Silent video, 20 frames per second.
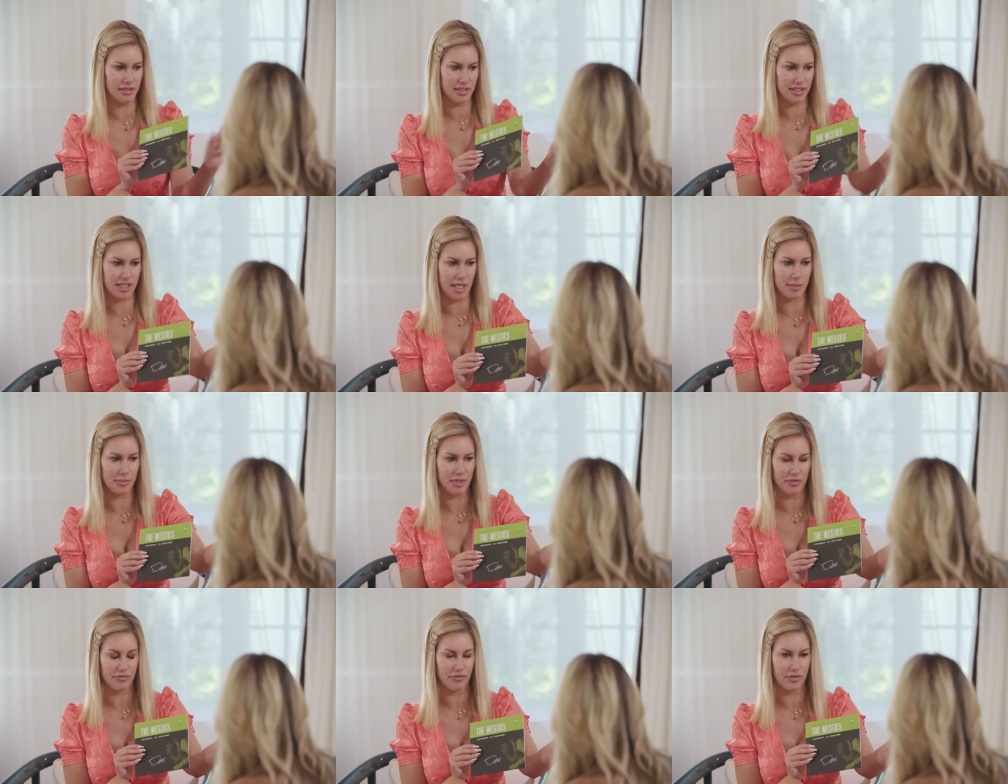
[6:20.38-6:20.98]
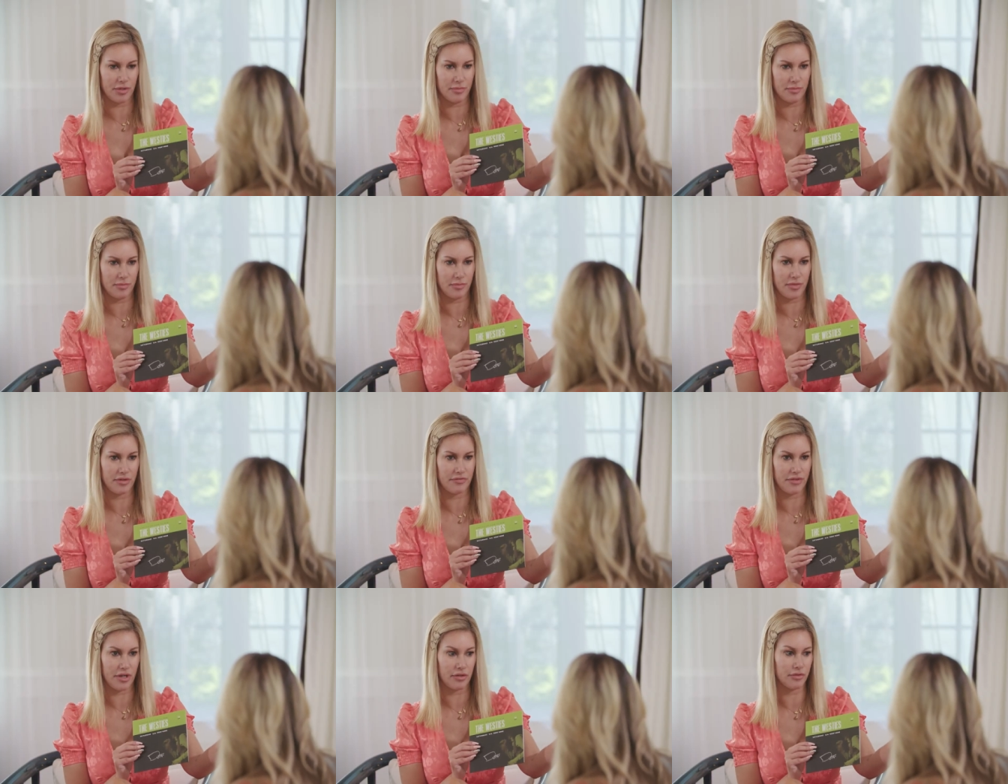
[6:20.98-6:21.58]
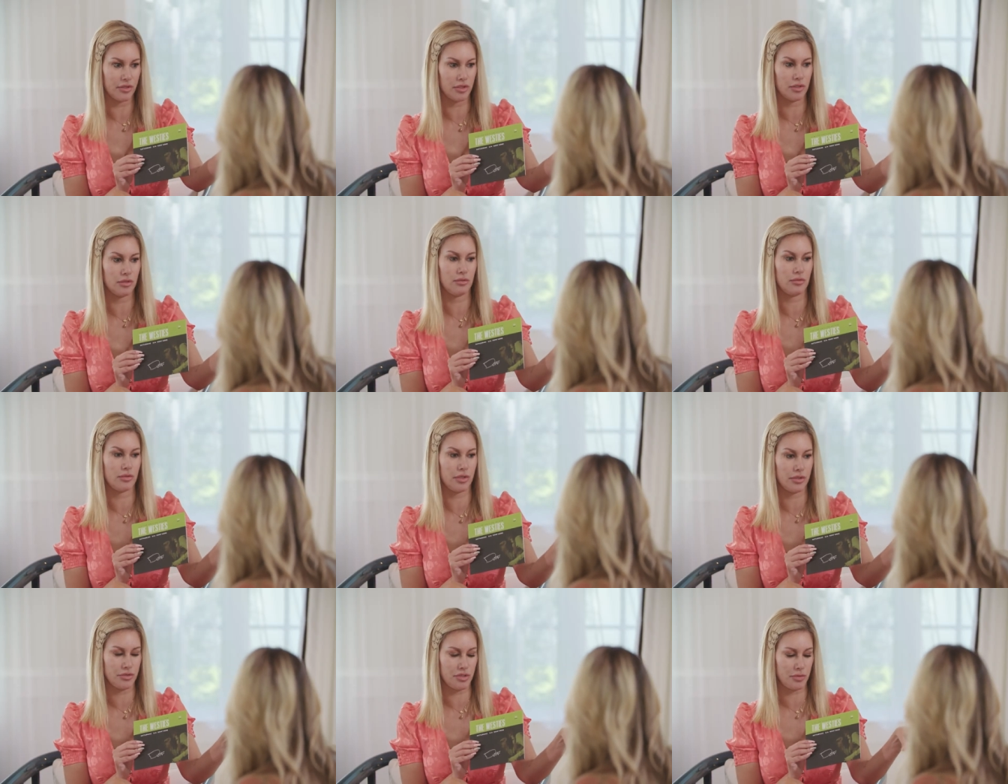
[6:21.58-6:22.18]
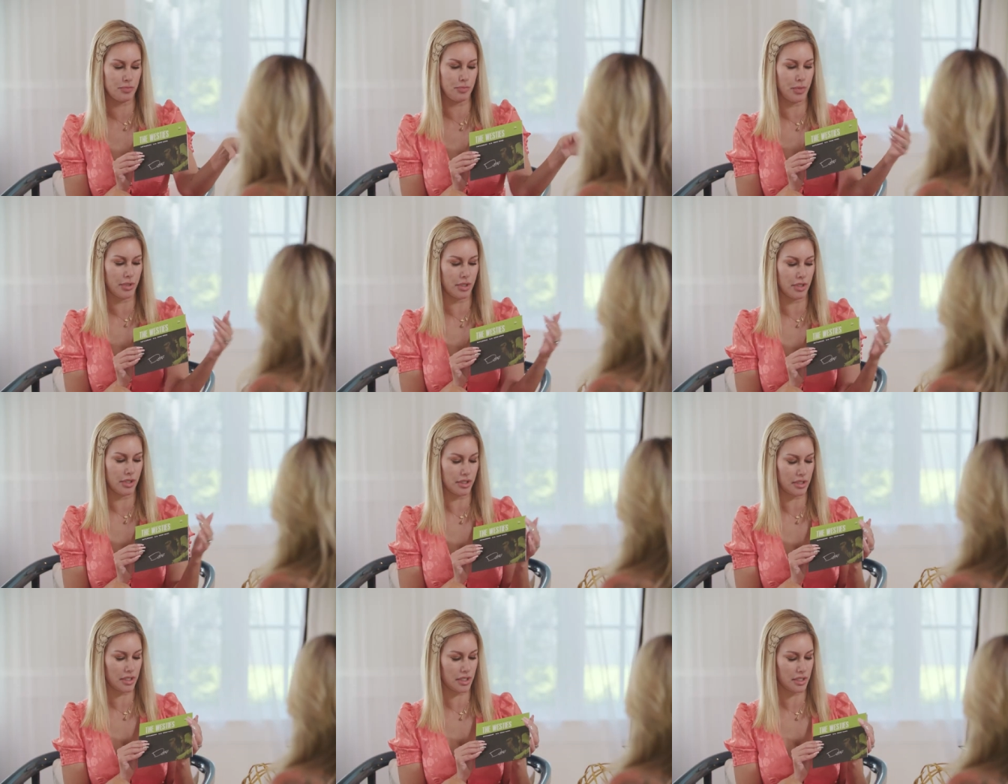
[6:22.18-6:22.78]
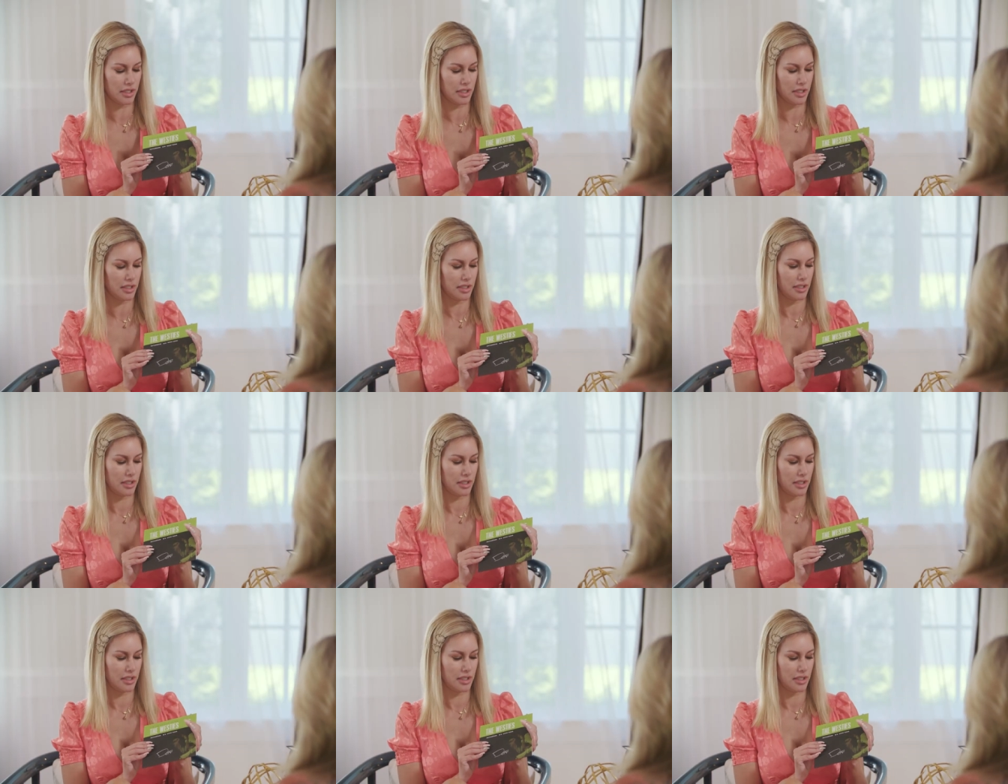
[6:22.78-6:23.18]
stemming from the Velvet Rose book. Oh,